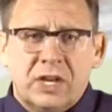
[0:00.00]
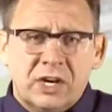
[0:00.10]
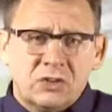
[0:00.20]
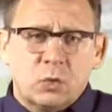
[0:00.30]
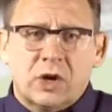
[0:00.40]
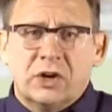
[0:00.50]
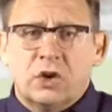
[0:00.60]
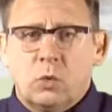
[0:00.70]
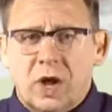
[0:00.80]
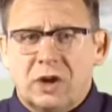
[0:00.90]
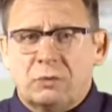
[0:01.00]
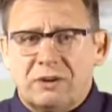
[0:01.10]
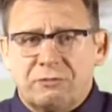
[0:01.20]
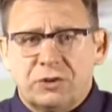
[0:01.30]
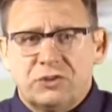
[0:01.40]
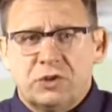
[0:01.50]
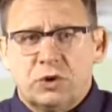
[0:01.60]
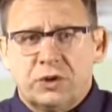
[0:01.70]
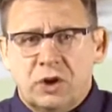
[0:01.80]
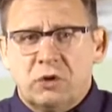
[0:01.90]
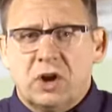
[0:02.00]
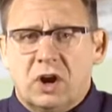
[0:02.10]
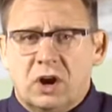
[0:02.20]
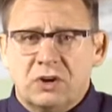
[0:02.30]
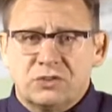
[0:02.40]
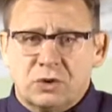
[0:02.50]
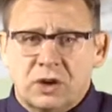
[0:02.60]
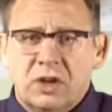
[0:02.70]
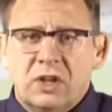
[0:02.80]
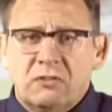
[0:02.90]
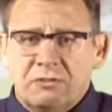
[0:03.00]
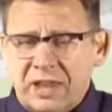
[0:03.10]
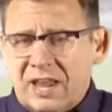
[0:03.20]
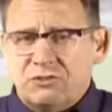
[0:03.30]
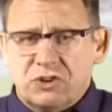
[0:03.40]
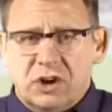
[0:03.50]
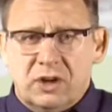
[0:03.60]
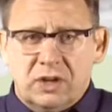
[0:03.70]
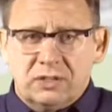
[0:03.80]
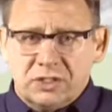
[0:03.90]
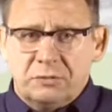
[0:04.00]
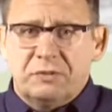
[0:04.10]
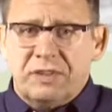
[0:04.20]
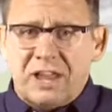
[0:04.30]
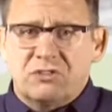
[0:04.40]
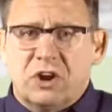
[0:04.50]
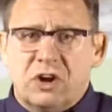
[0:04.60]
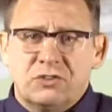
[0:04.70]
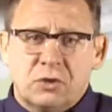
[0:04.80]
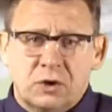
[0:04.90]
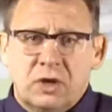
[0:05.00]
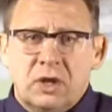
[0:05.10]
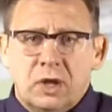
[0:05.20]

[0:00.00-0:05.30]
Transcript: Here's where you'll want to reference your note cards or flashcards or